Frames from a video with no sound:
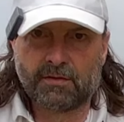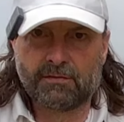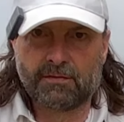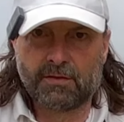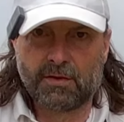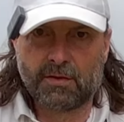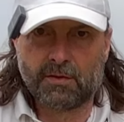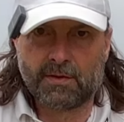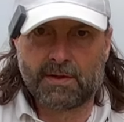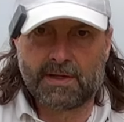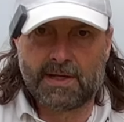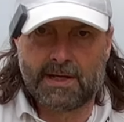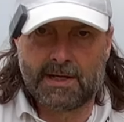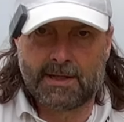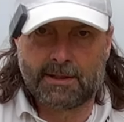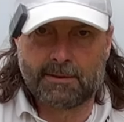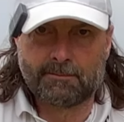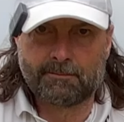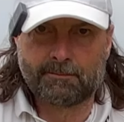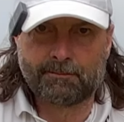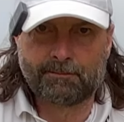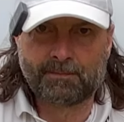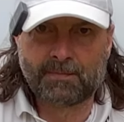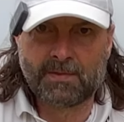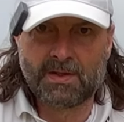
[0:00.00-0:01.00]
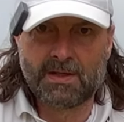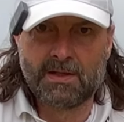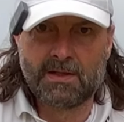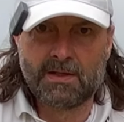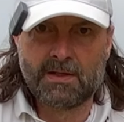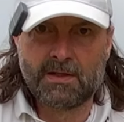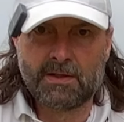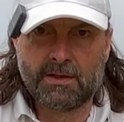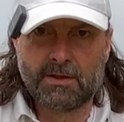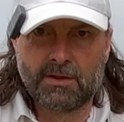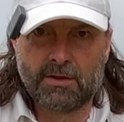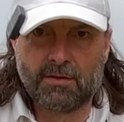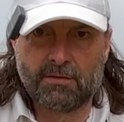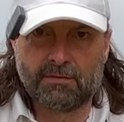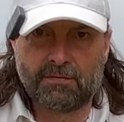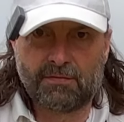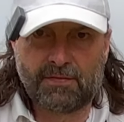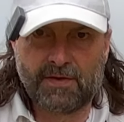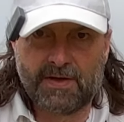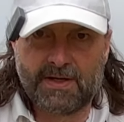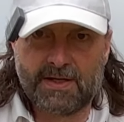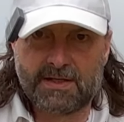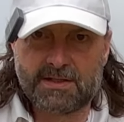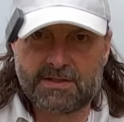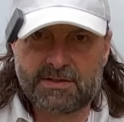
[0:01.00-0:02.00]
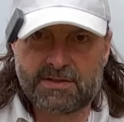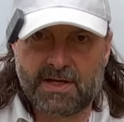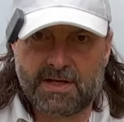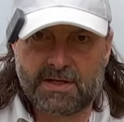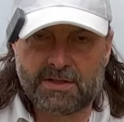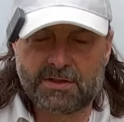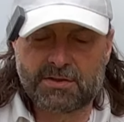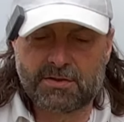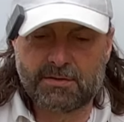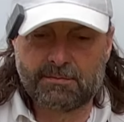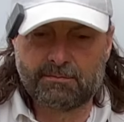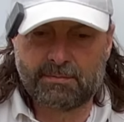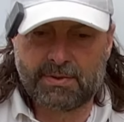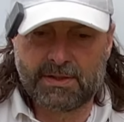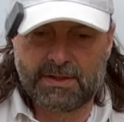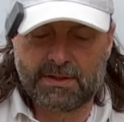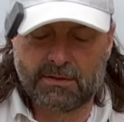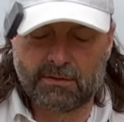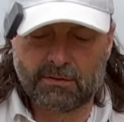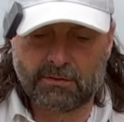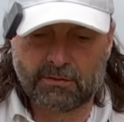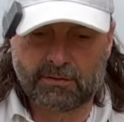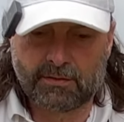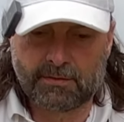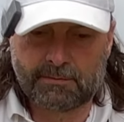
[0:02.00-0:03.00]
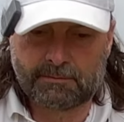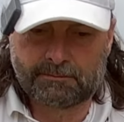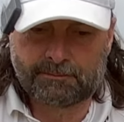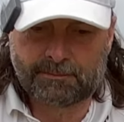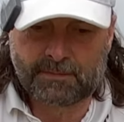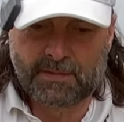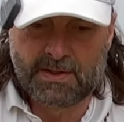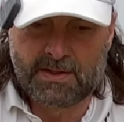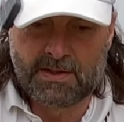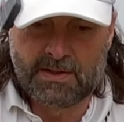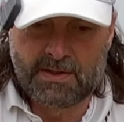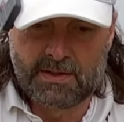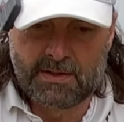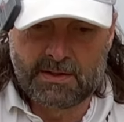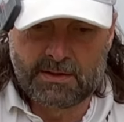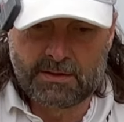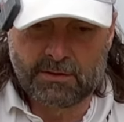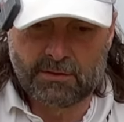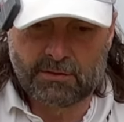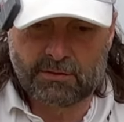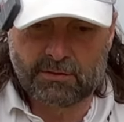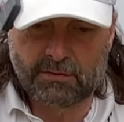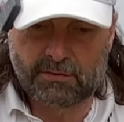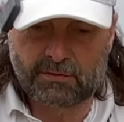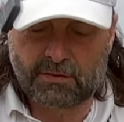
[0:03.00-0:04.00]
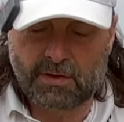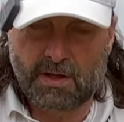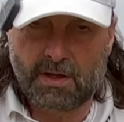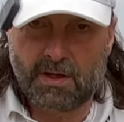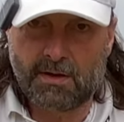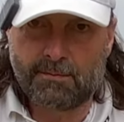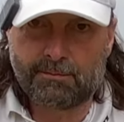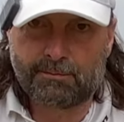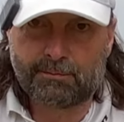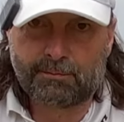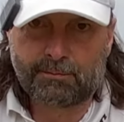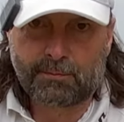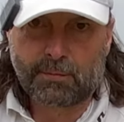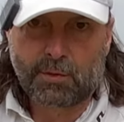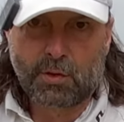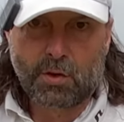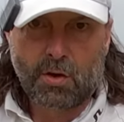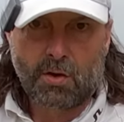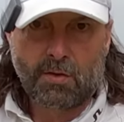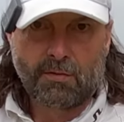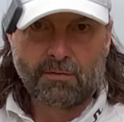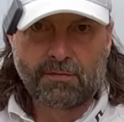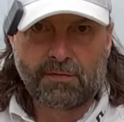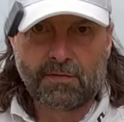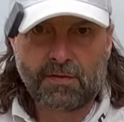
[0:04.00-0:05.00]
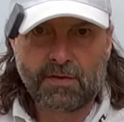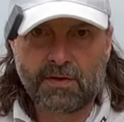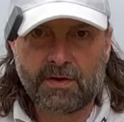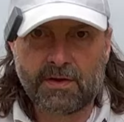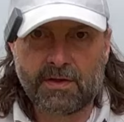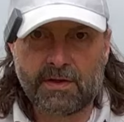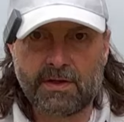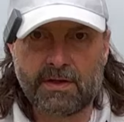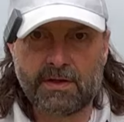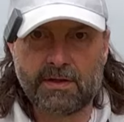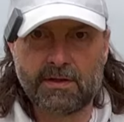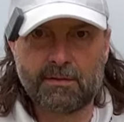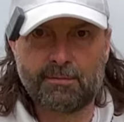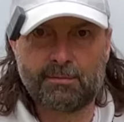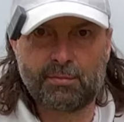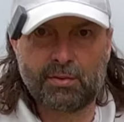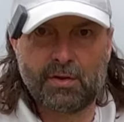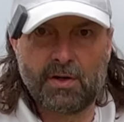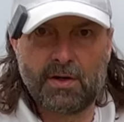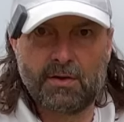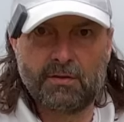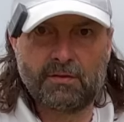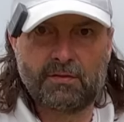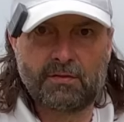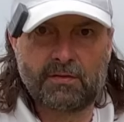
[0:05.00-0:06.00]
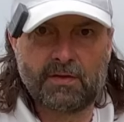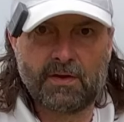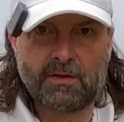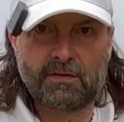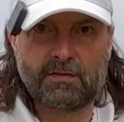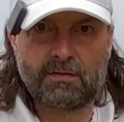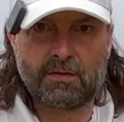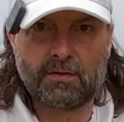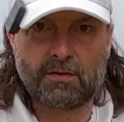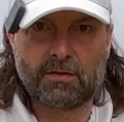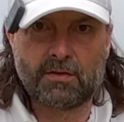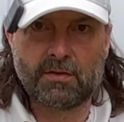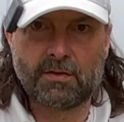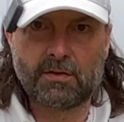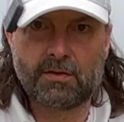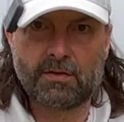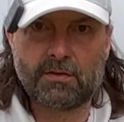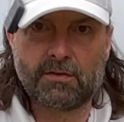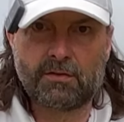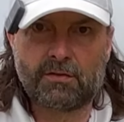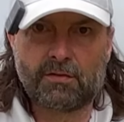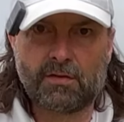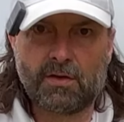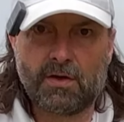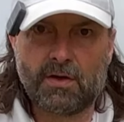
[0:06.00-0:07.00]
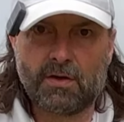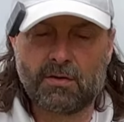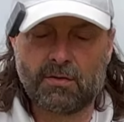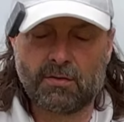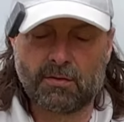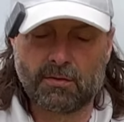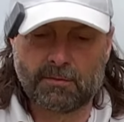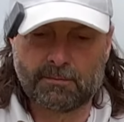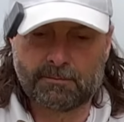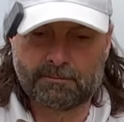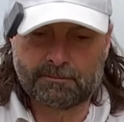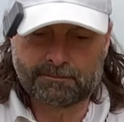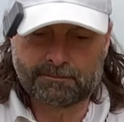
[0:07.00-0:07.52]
of you again. You're not feeling tension build. You're just confident in the process you can control.